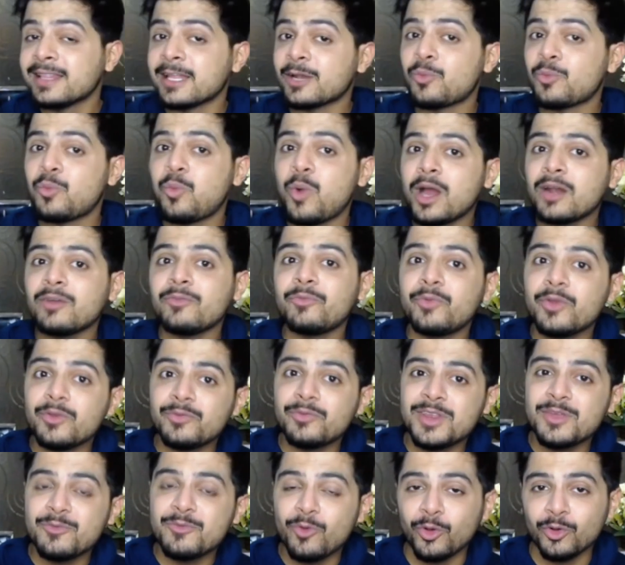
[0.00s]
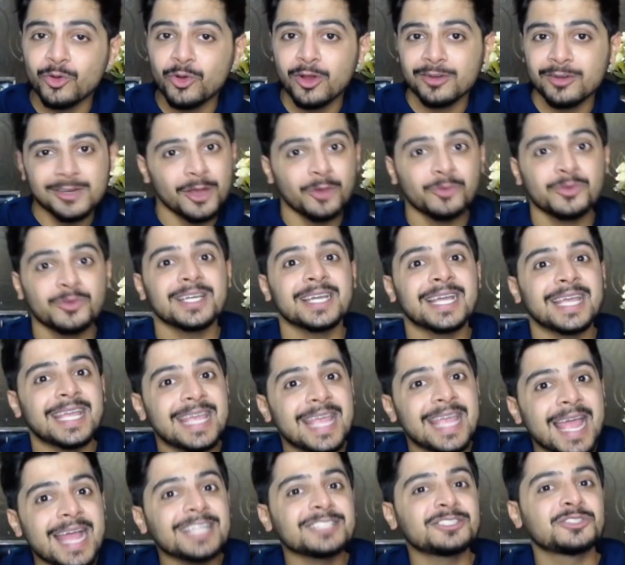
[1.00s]
that one hundred fifty-four not out
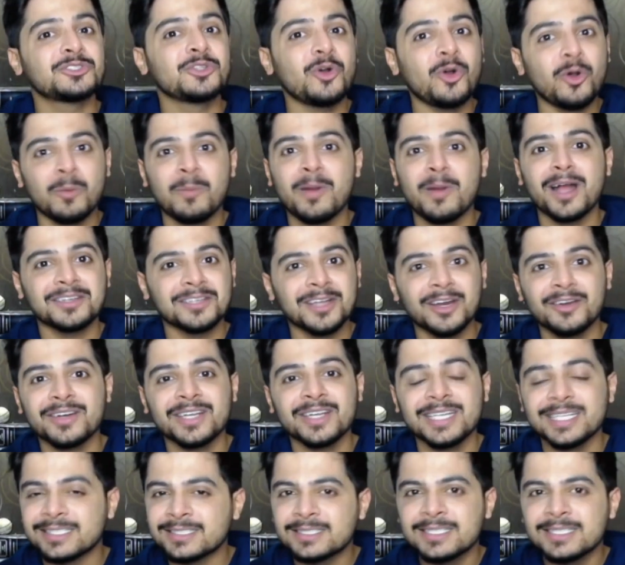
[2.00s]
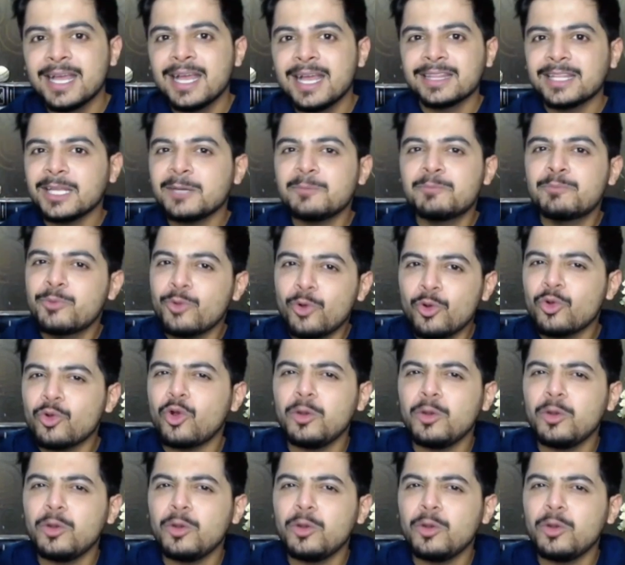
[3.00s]
against the Hobart Hurricanes that broke